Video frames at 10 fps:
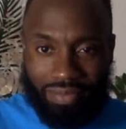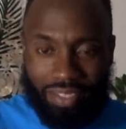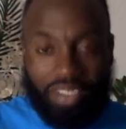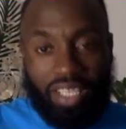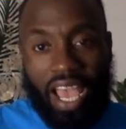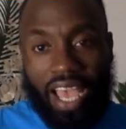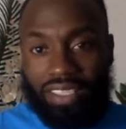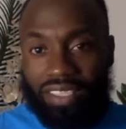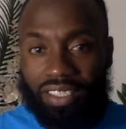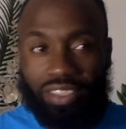The
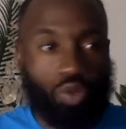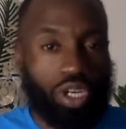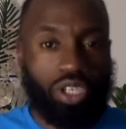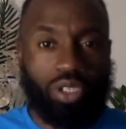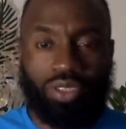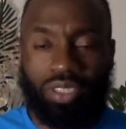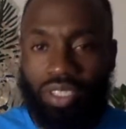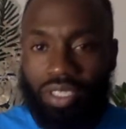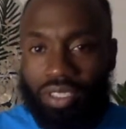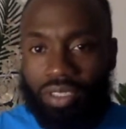acting world,
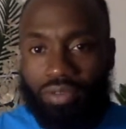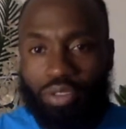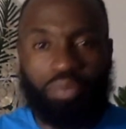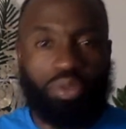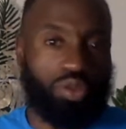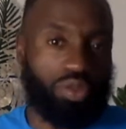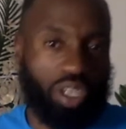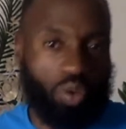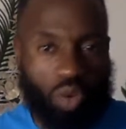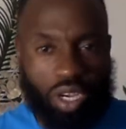the music
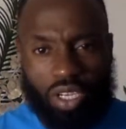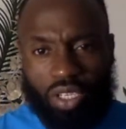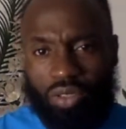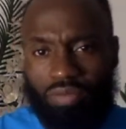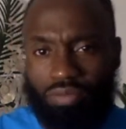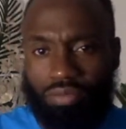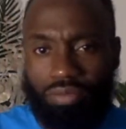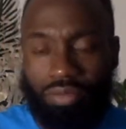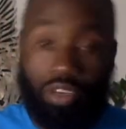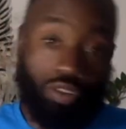world,
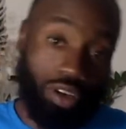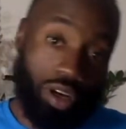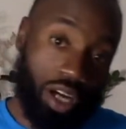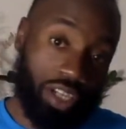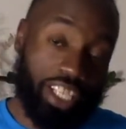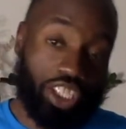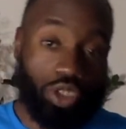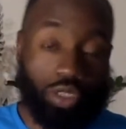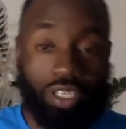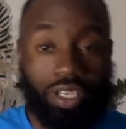unless
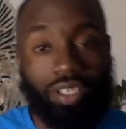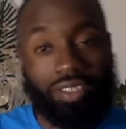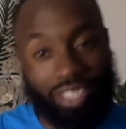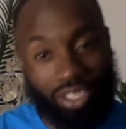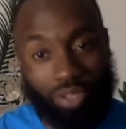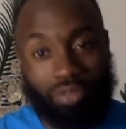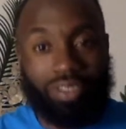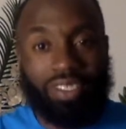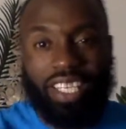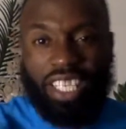you know, not
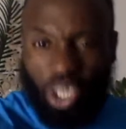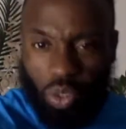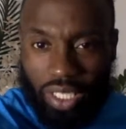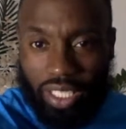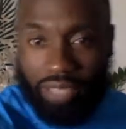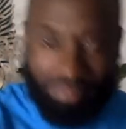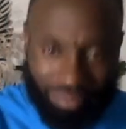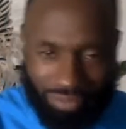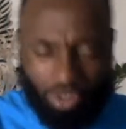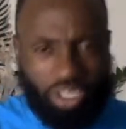equally,
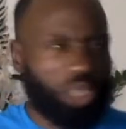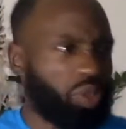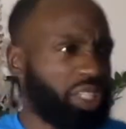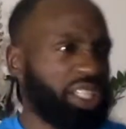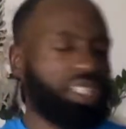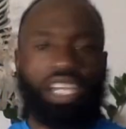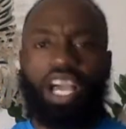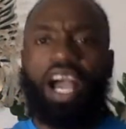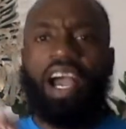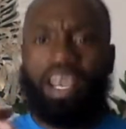
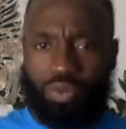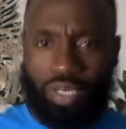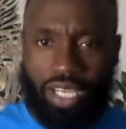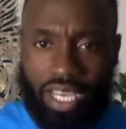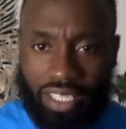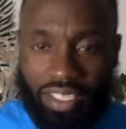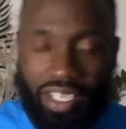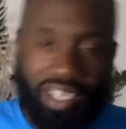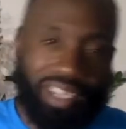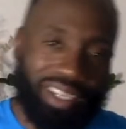as well as
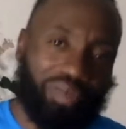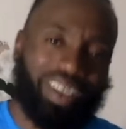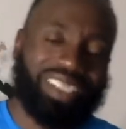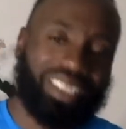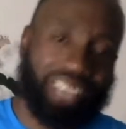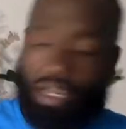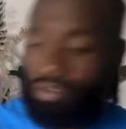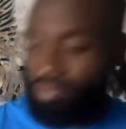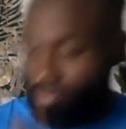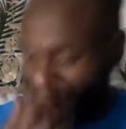if I sound
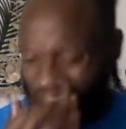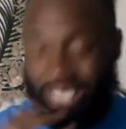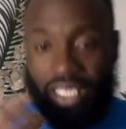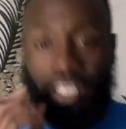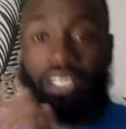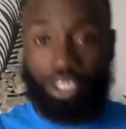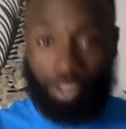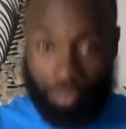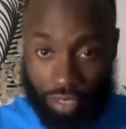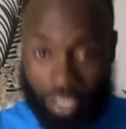
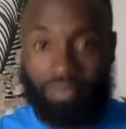illiterate,